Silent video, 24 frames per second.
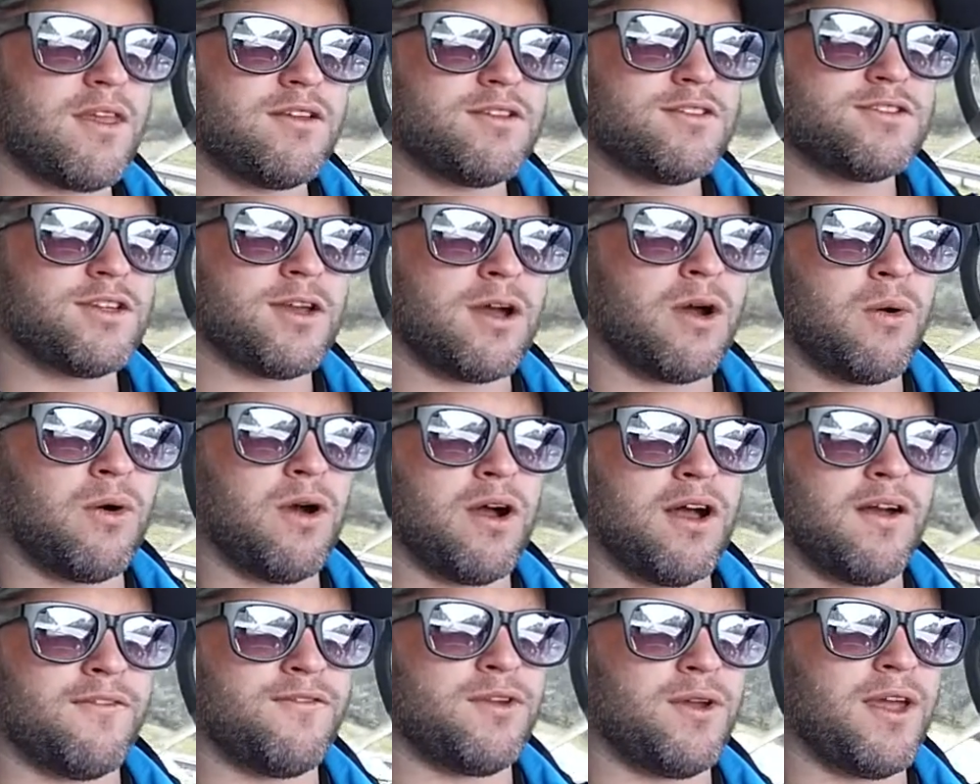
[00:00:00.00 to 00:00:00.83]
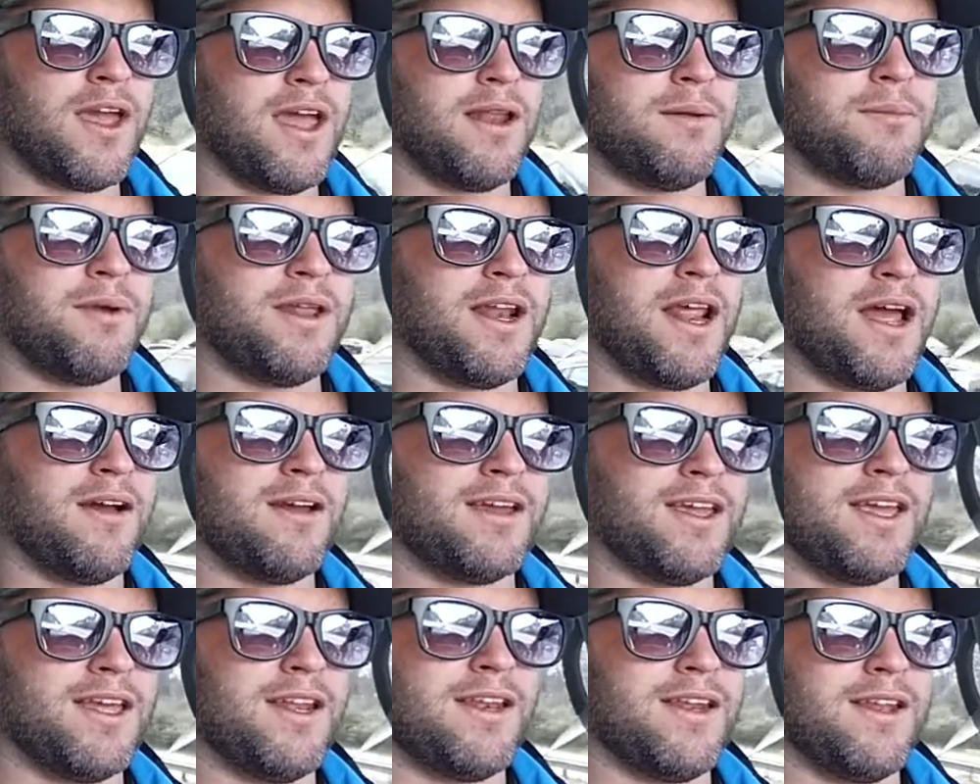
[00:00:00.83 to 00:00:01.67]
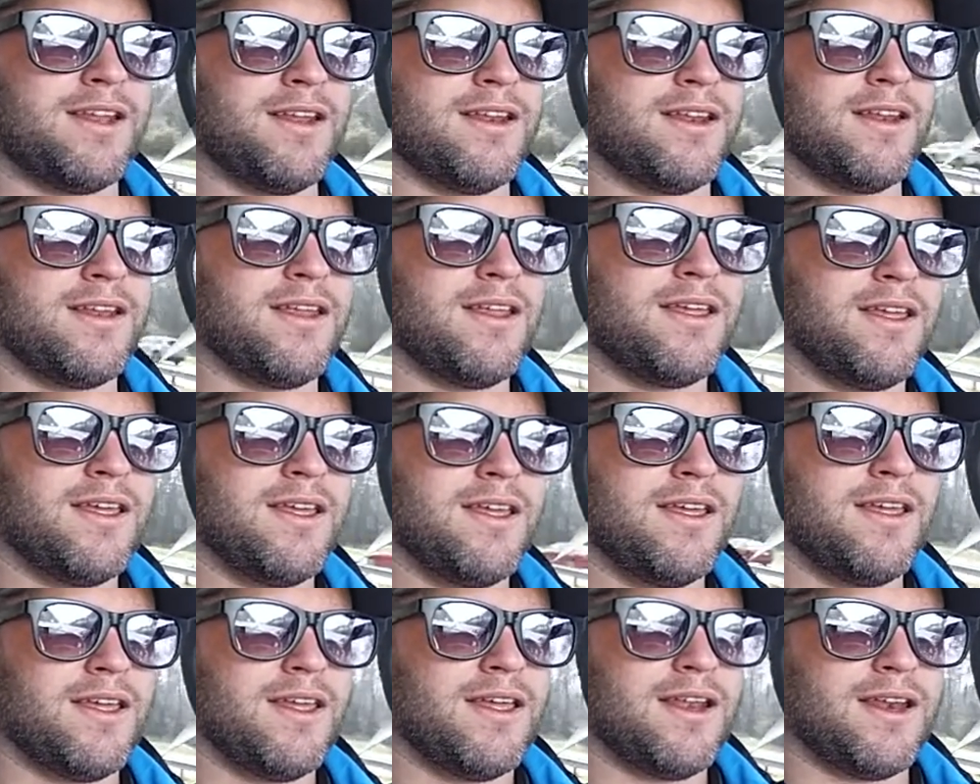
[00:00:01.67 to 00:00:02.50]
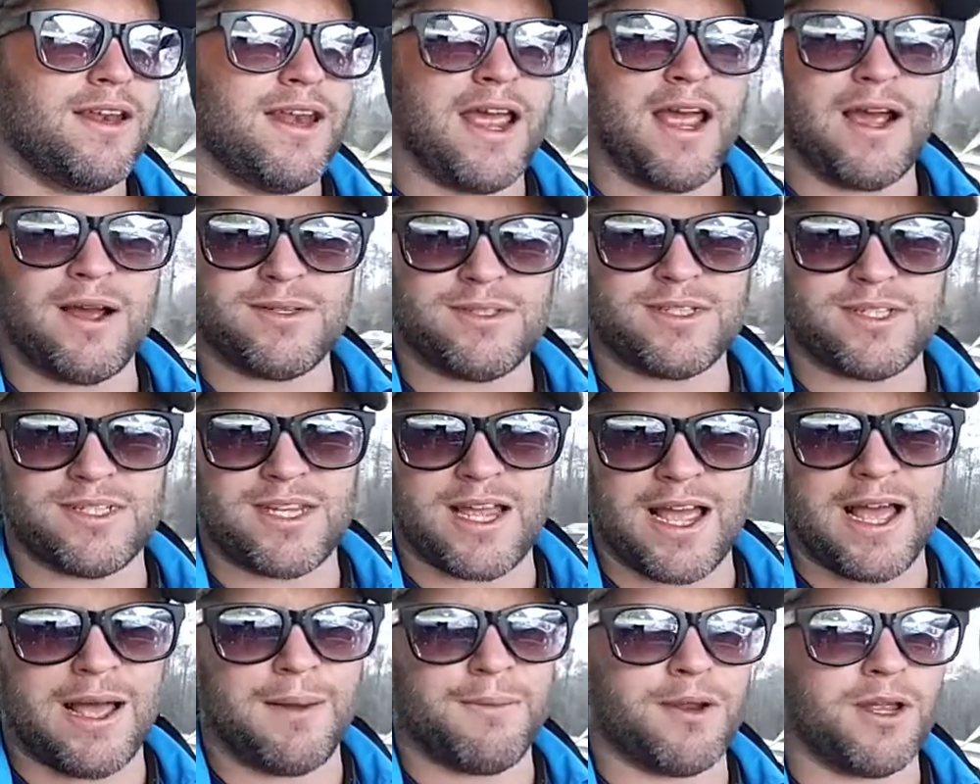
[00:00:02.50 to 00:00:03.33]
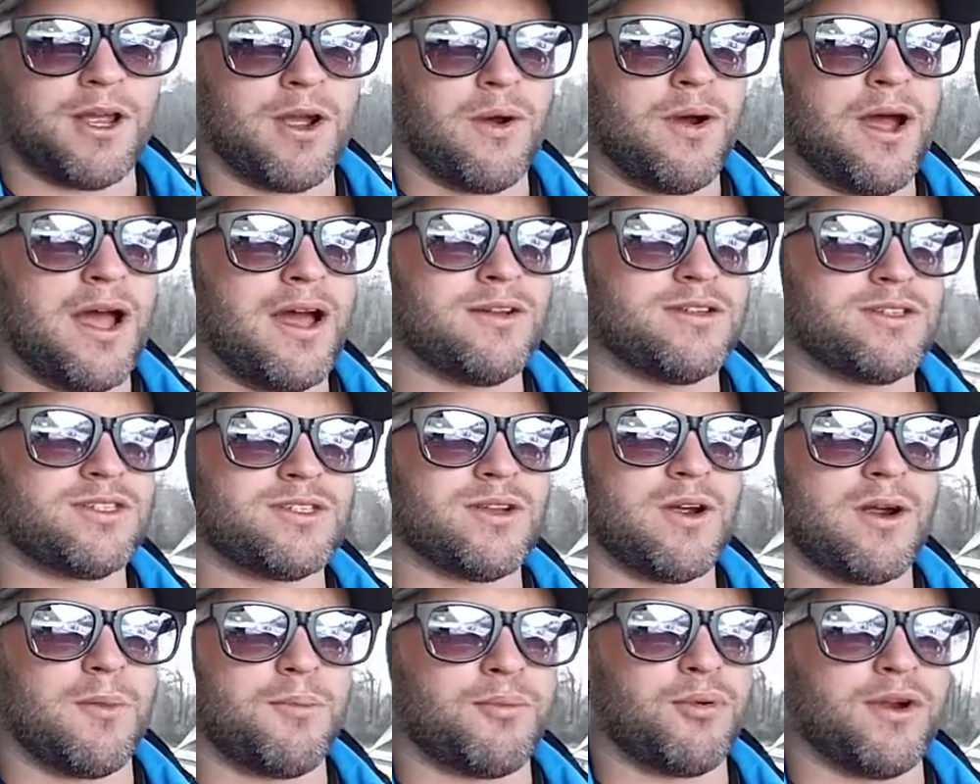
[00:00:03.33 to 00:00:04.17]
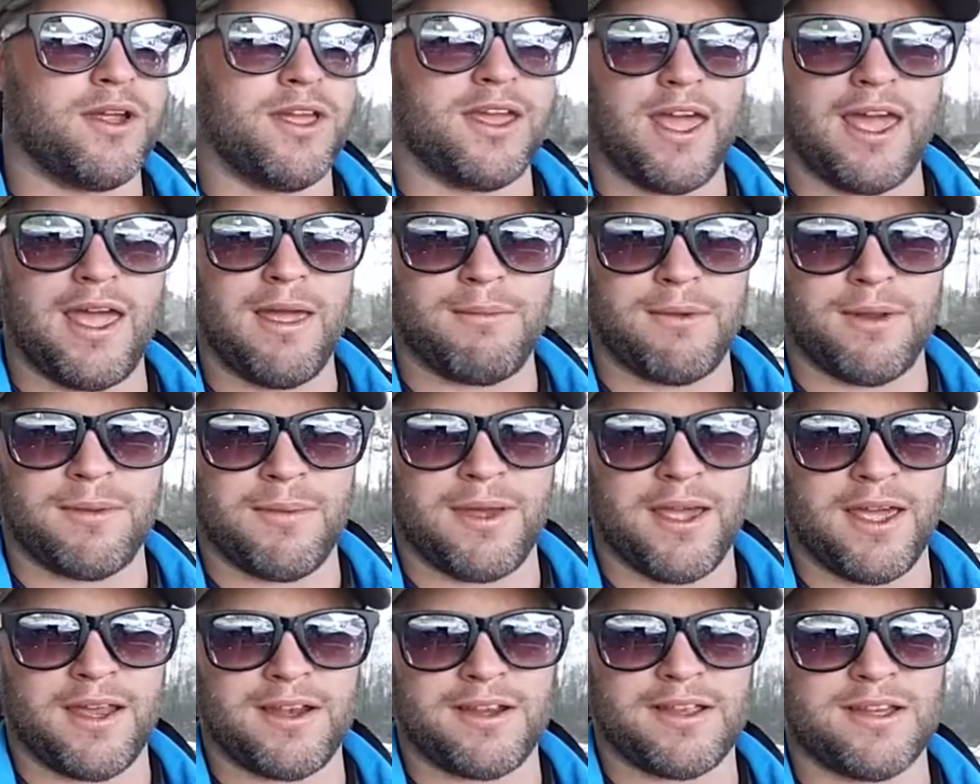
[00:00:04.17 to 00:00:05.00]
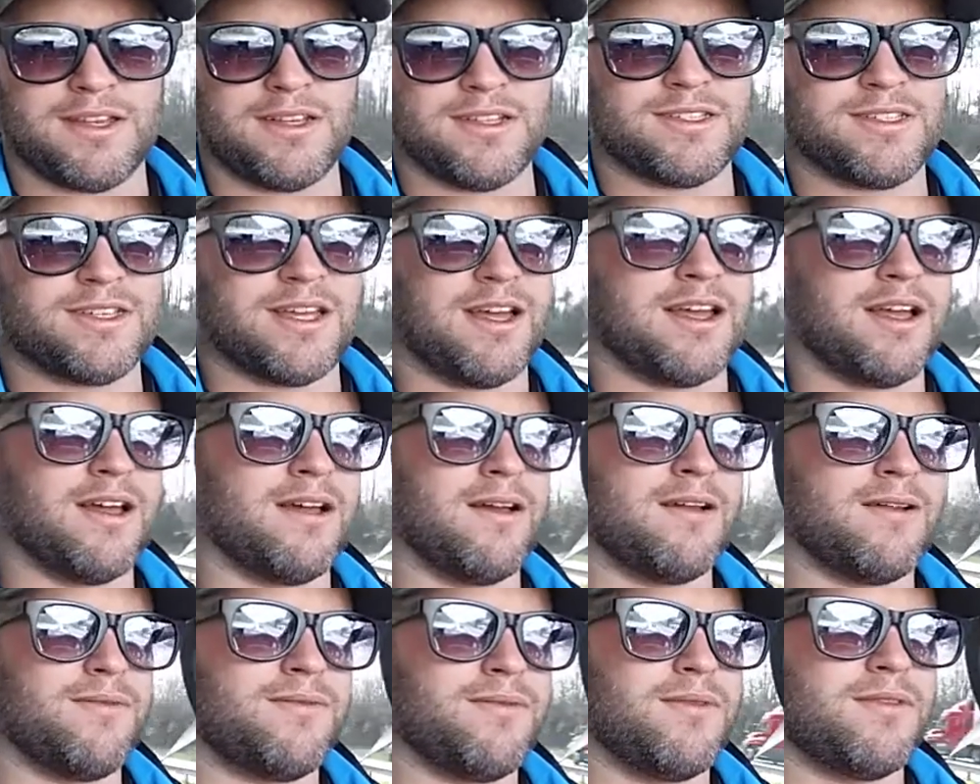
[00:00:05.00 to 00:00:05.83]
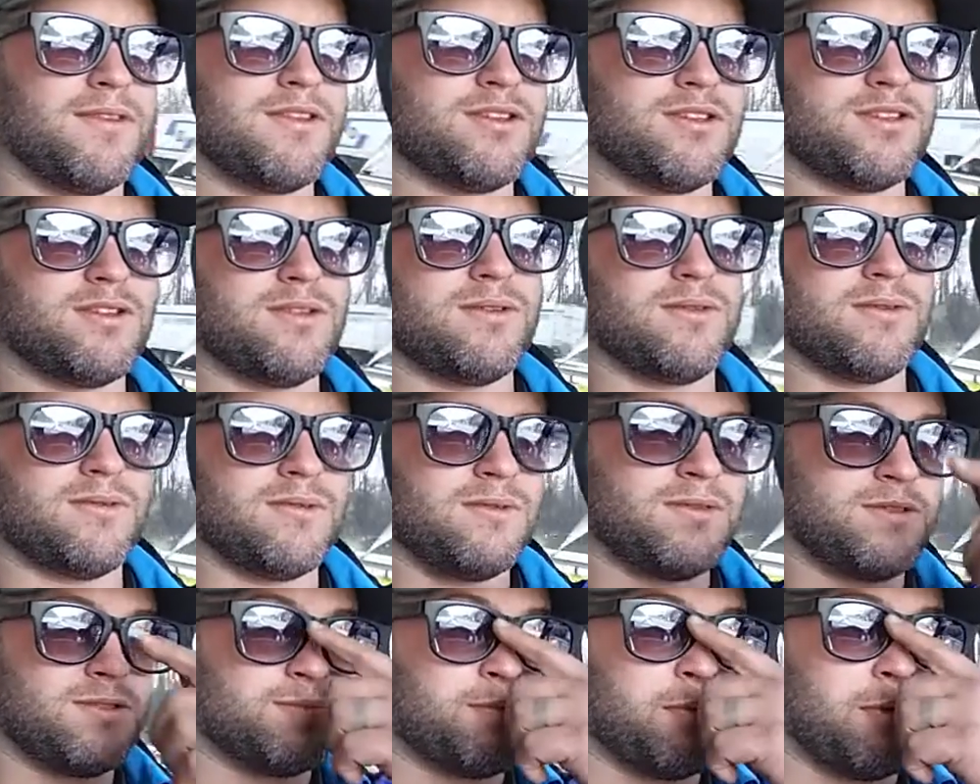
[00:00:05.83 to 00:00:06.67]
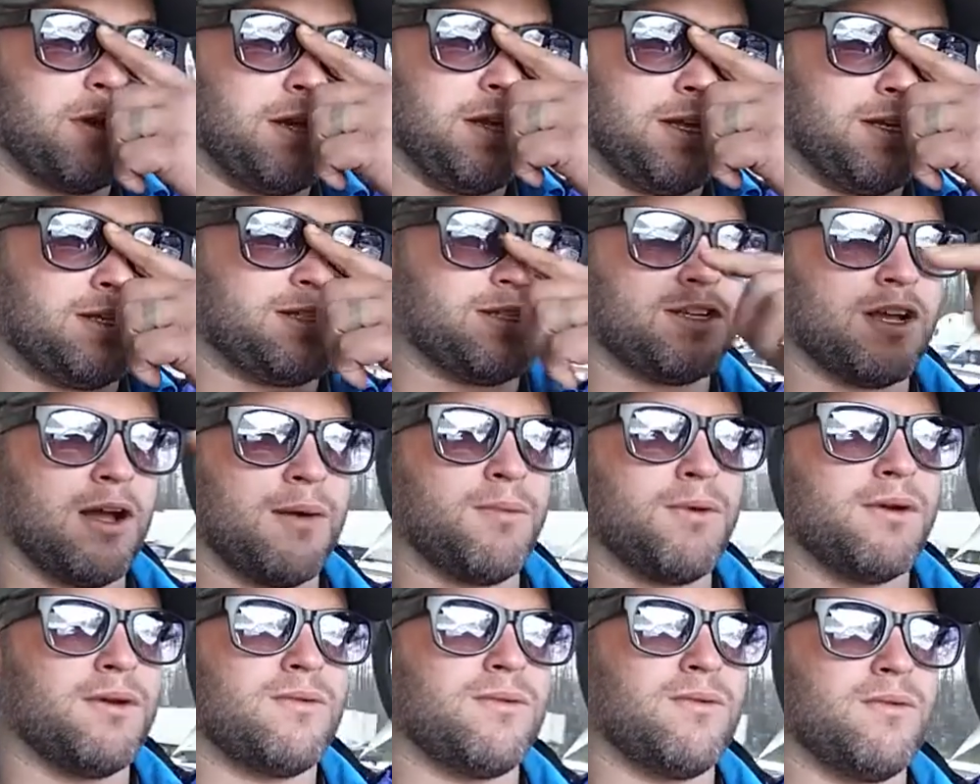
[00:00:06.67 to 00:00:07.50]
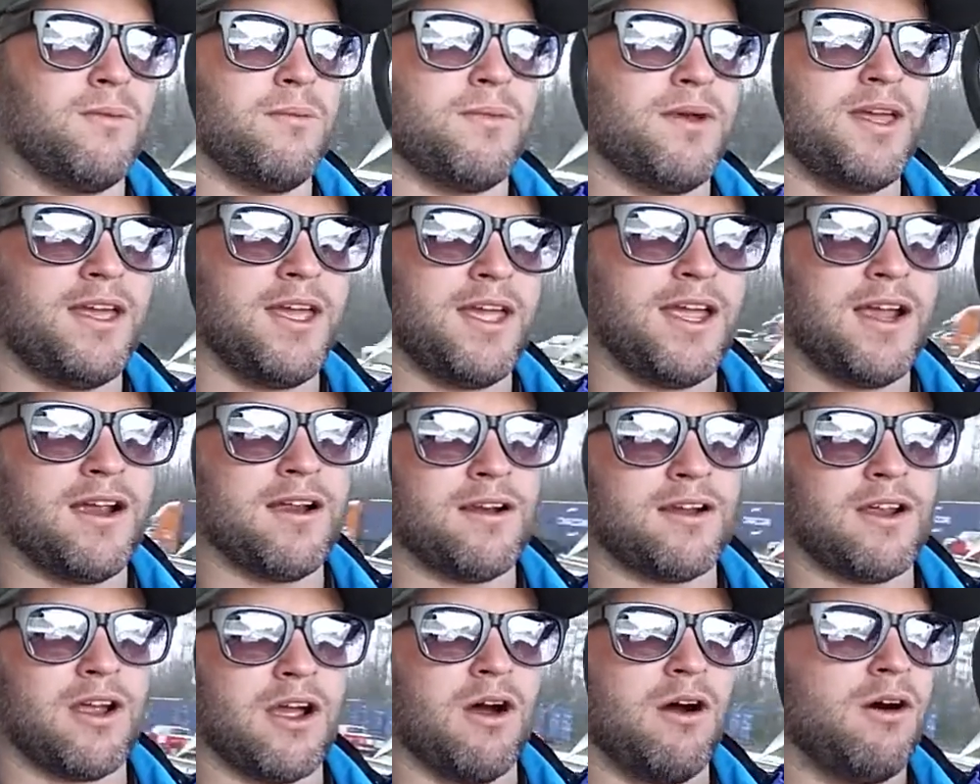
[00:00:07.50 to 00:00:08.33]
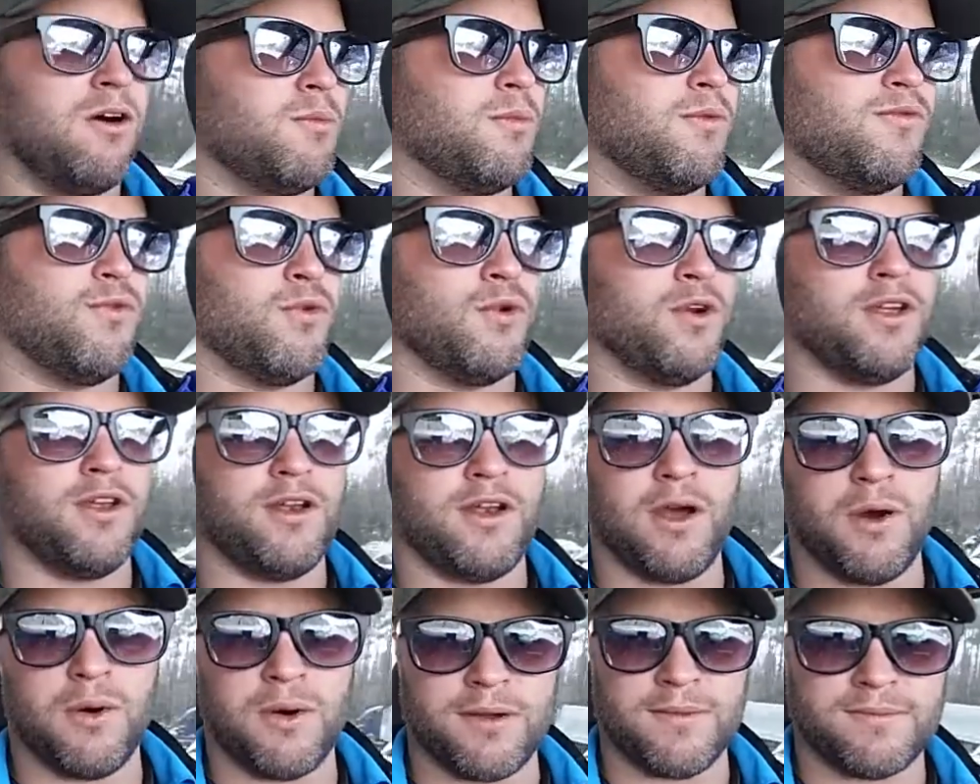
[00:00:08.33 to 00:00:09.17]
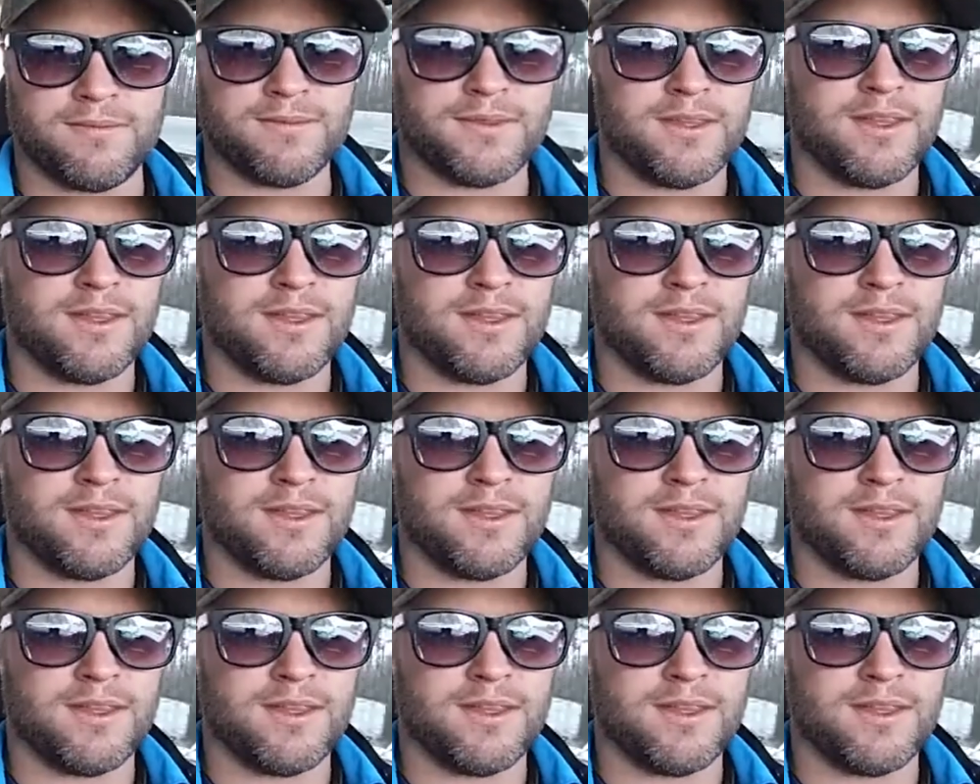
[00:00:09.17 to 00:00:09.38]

So if you hadn't been out getting it, now's the time to go out and start pre-gaming, man, because spring, summer will be here and gone before you know it.